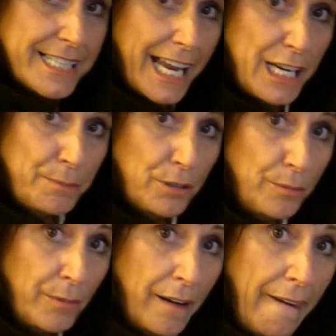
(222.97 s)

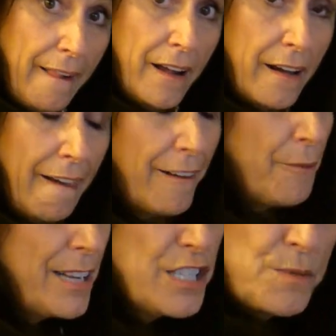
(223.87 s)
table.
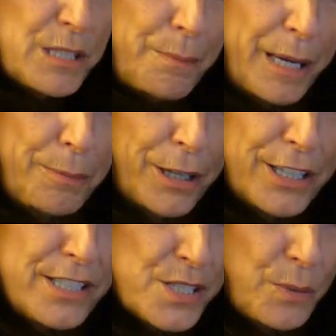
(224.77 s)
This was a big
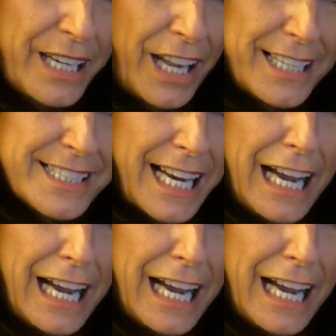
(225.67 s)
plus. We like to